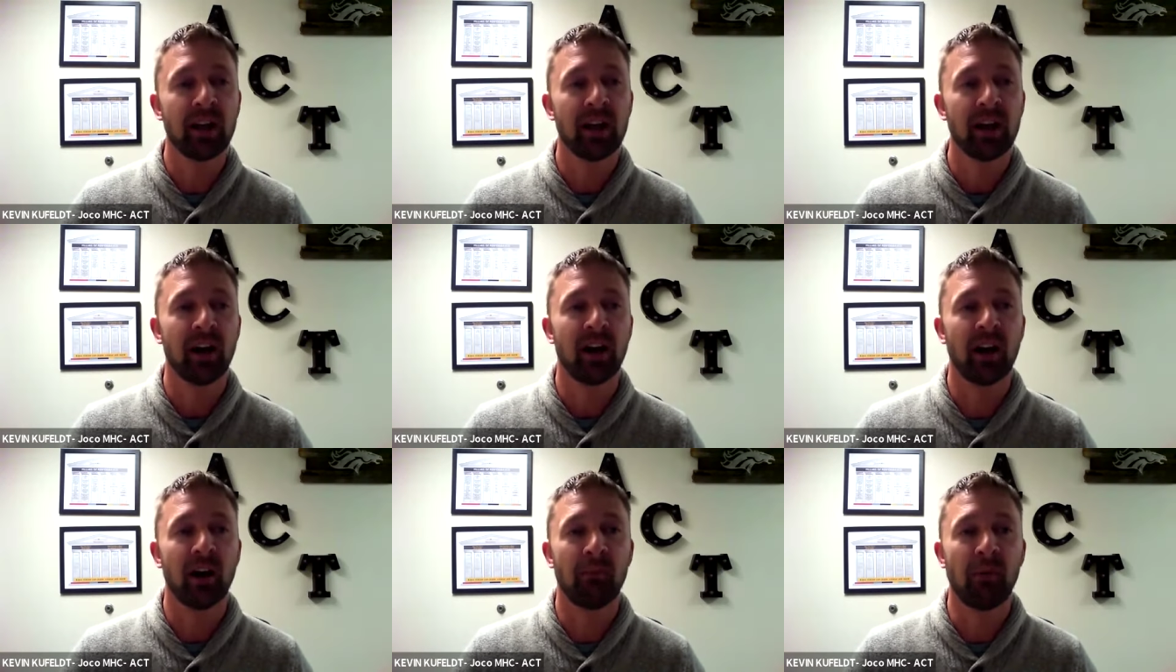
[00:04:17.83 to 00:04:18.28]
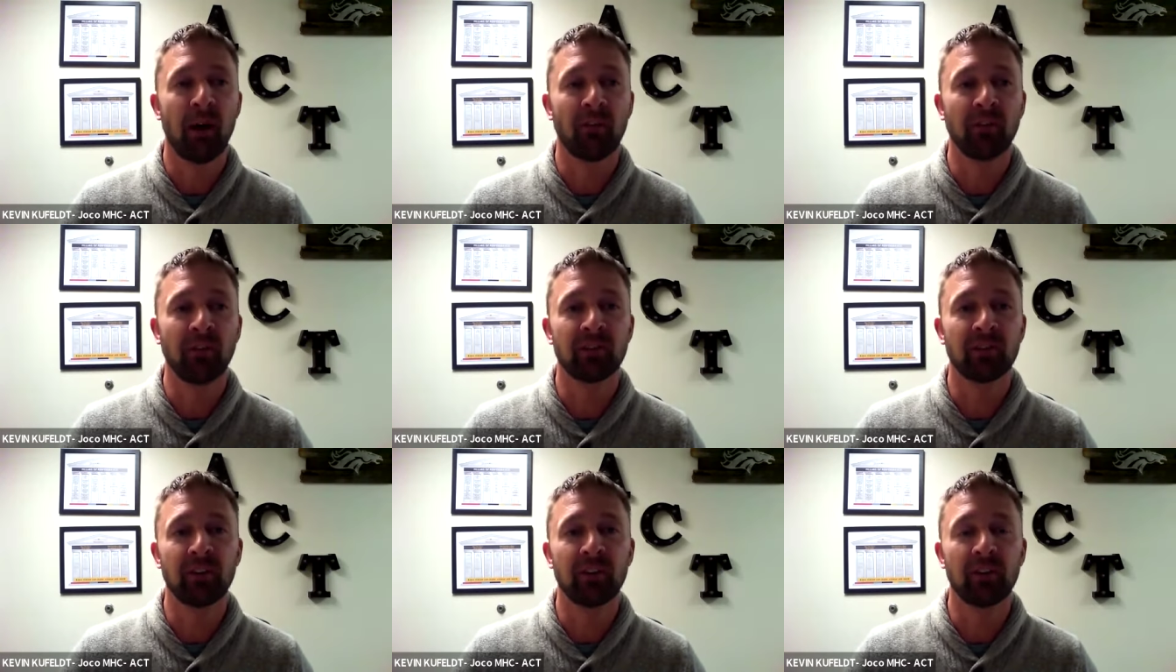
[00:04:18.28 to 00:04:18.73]
Um,
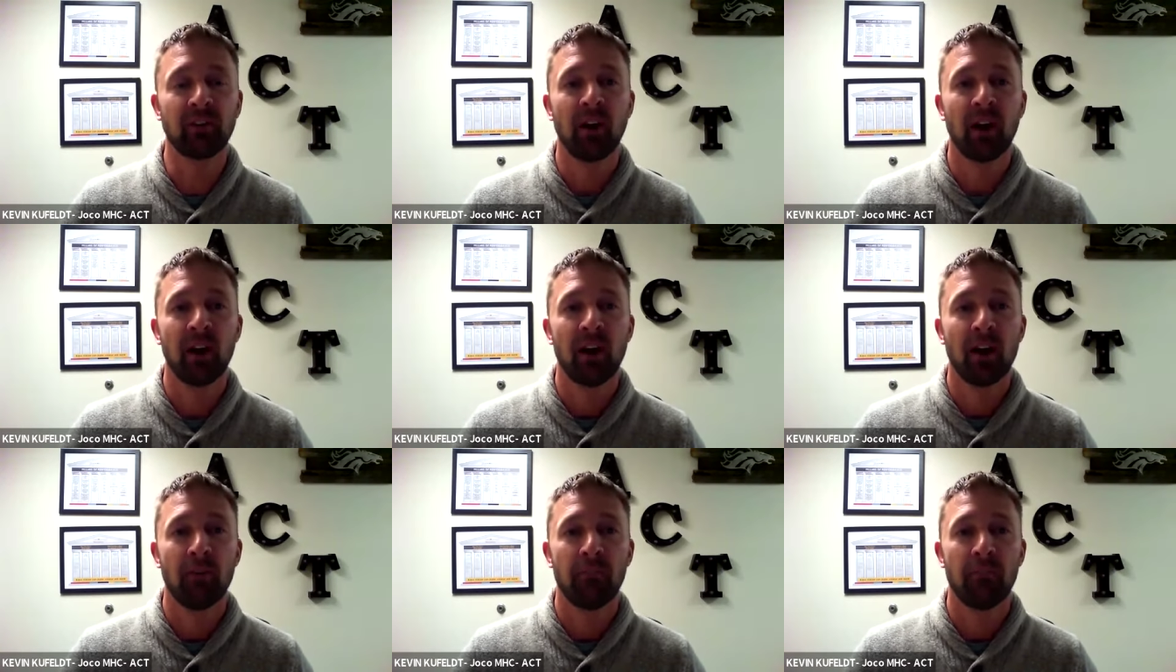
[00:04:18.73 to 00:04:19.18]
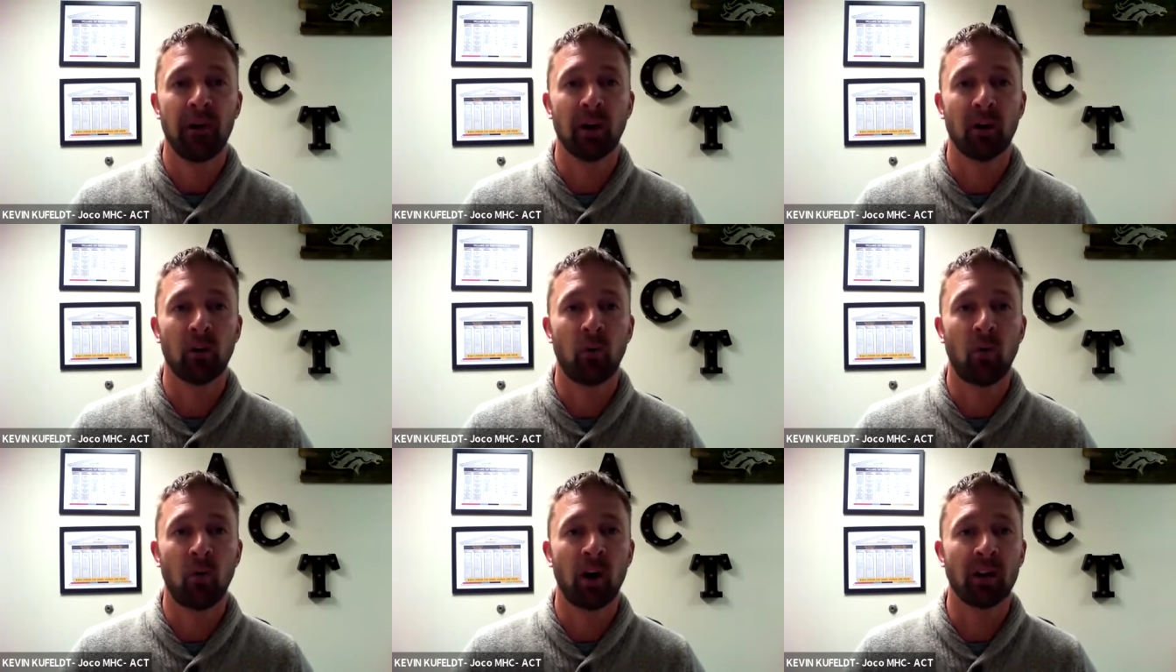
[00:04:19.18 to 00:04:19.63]
obviously,
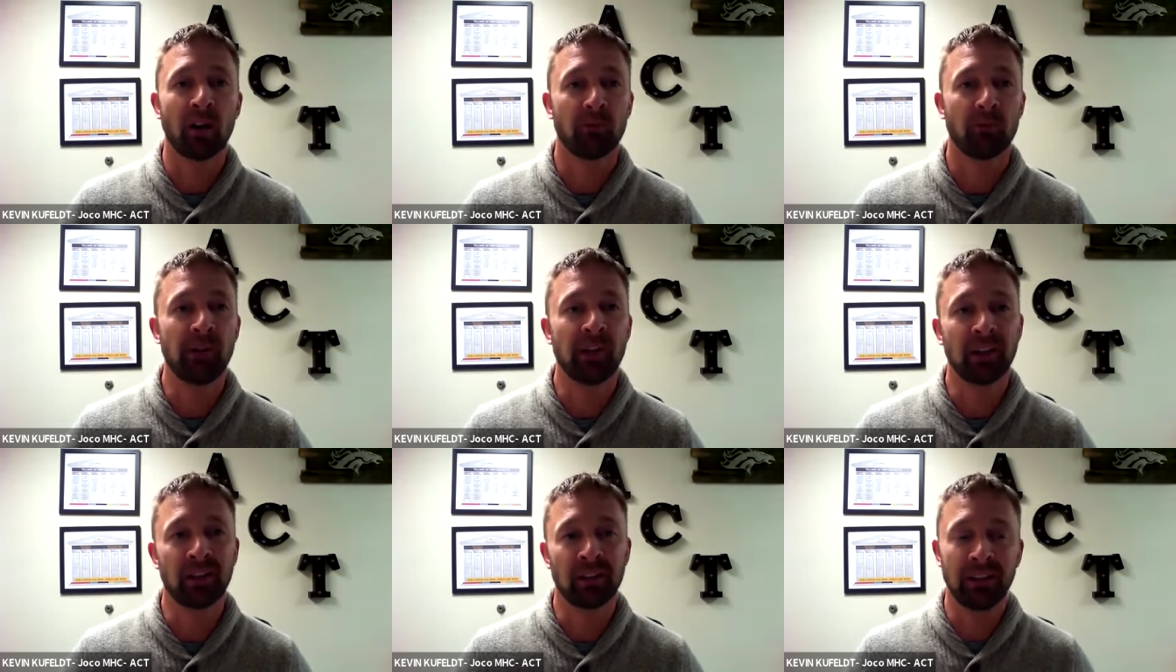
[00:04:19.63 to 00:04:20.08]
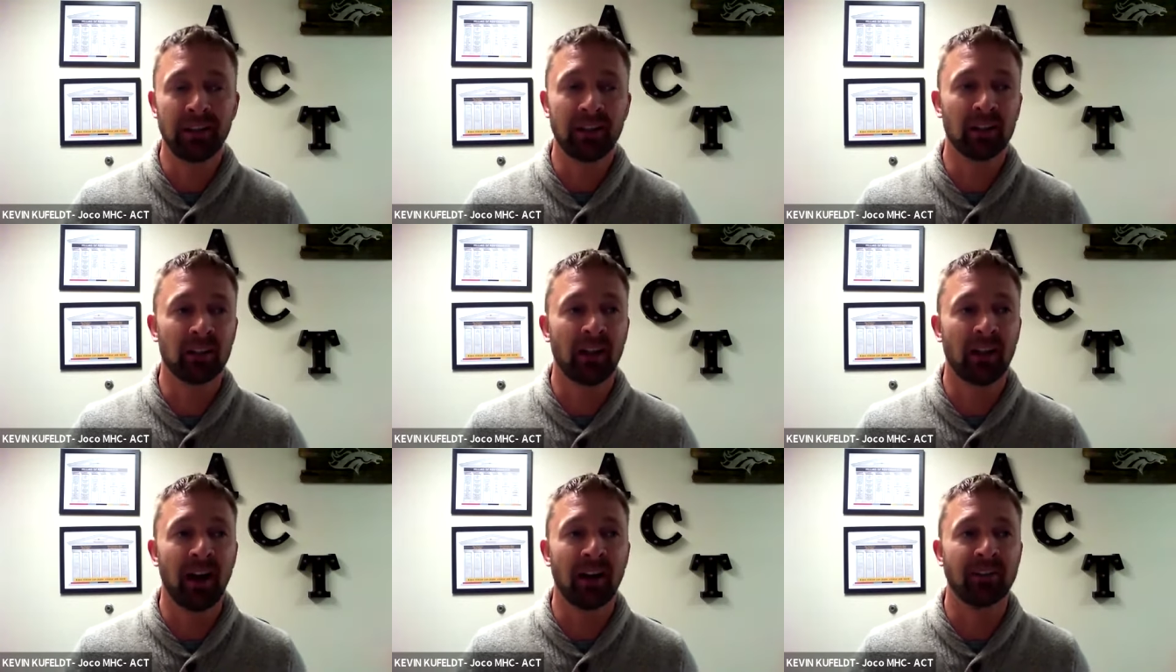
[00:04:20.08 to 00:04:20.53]
marijuana is being
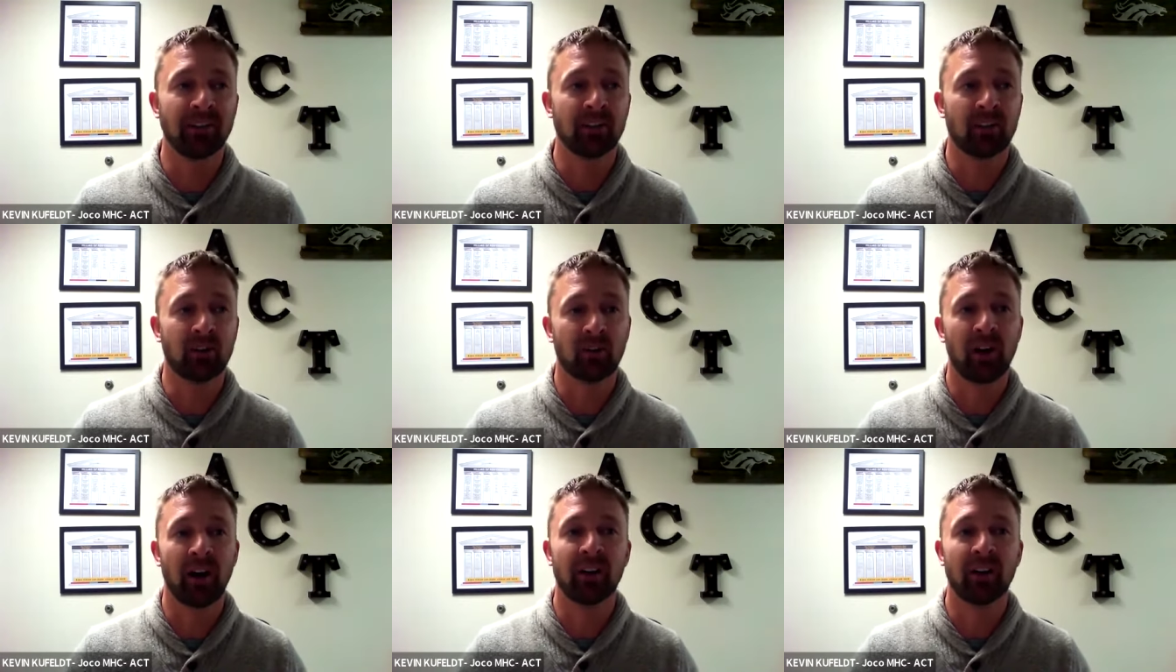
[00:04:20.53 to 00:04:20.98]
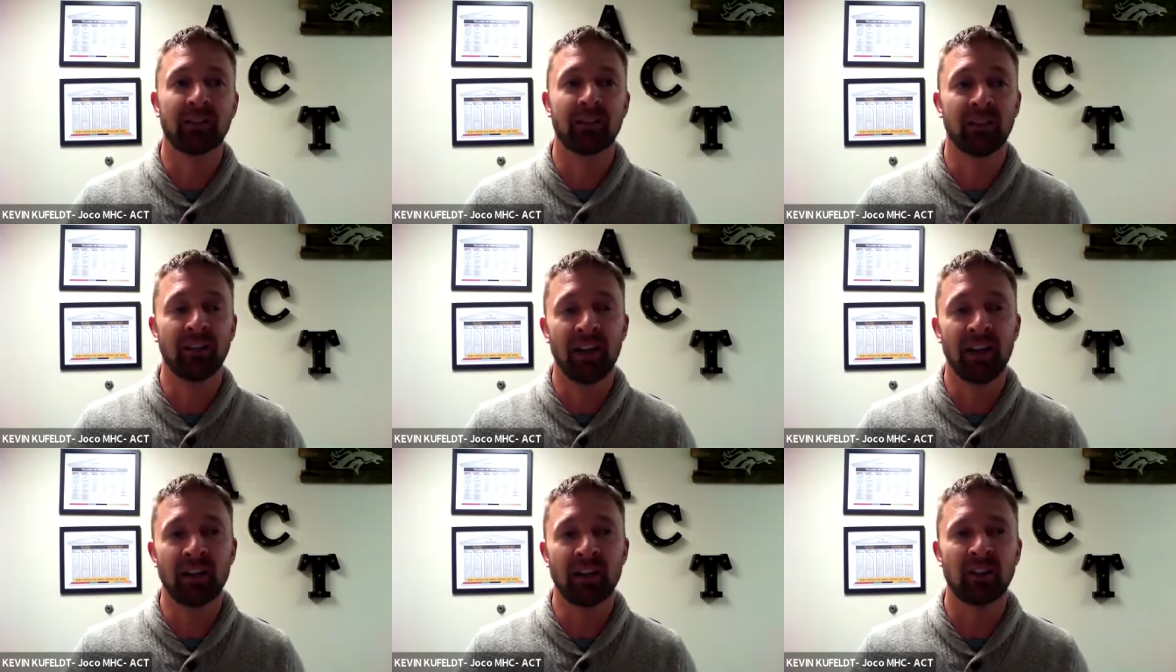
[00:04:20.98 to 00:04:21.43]
legalized across the
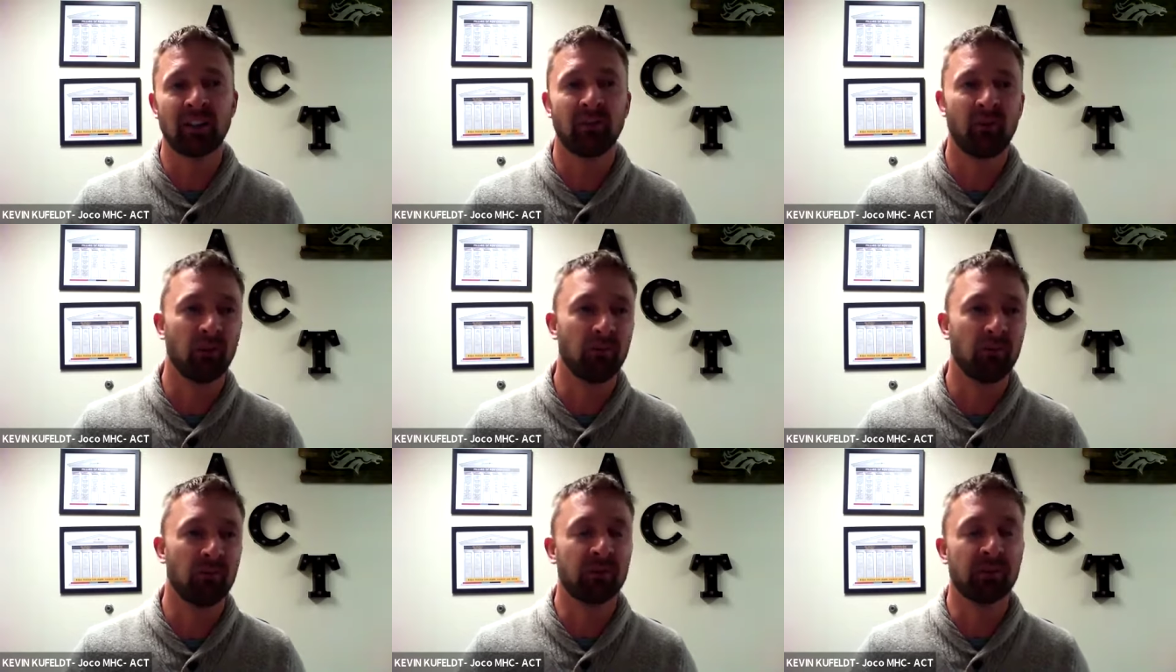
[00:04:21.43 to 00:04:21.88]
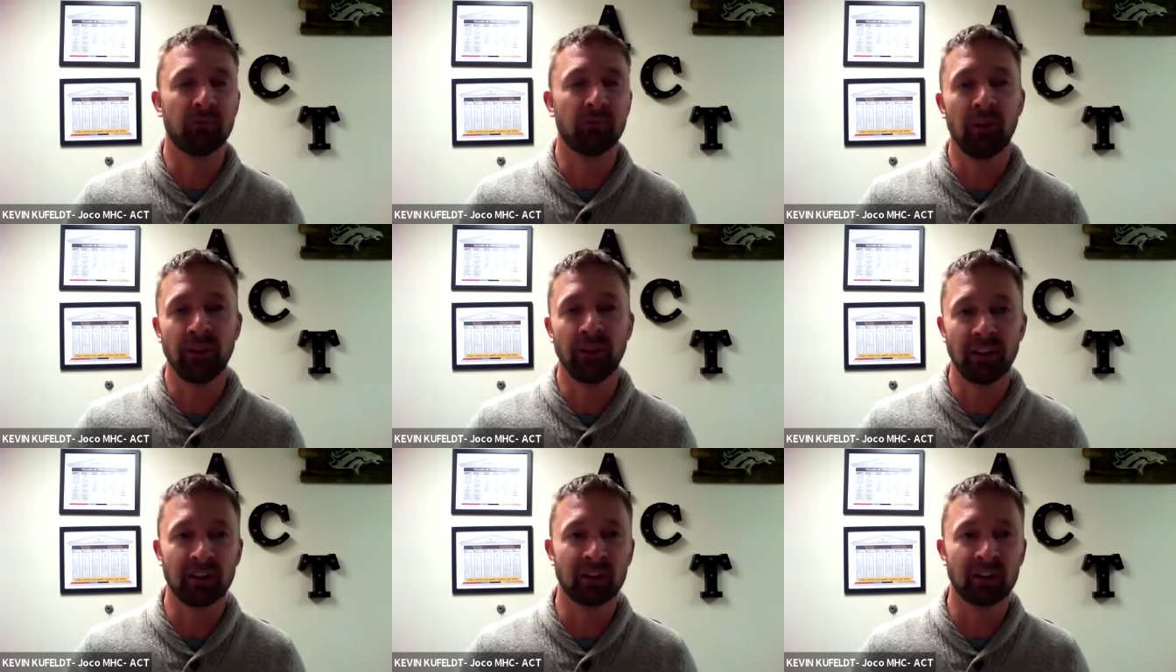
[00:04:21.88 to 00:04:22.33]
nation from some
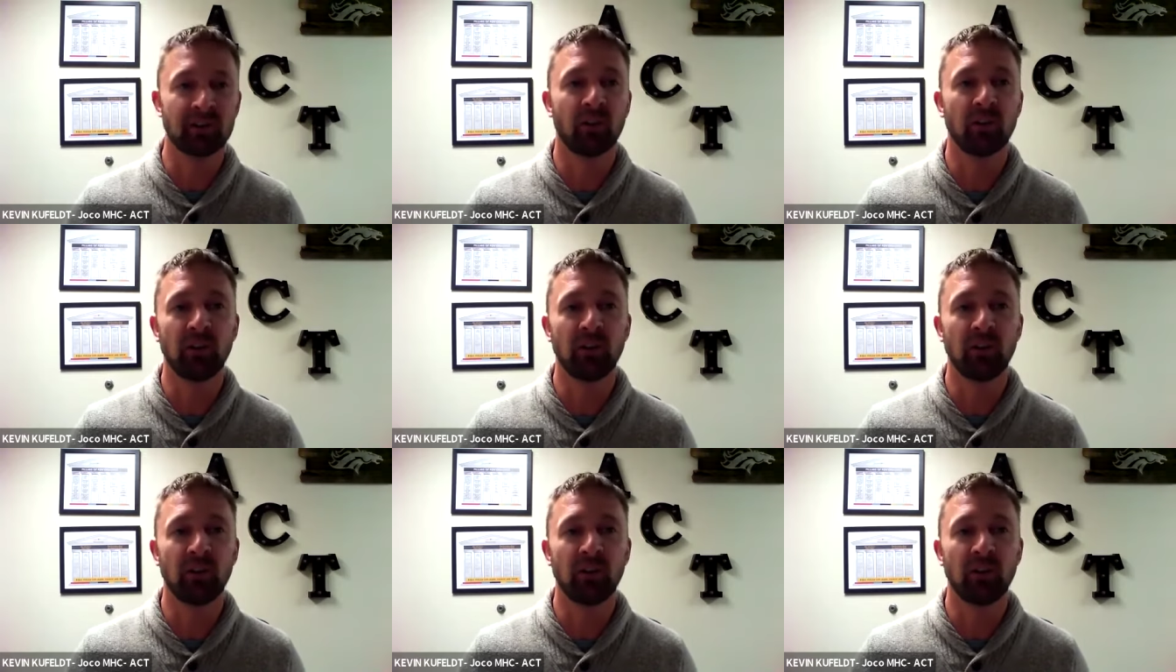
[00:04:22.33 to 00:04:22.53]
medicinal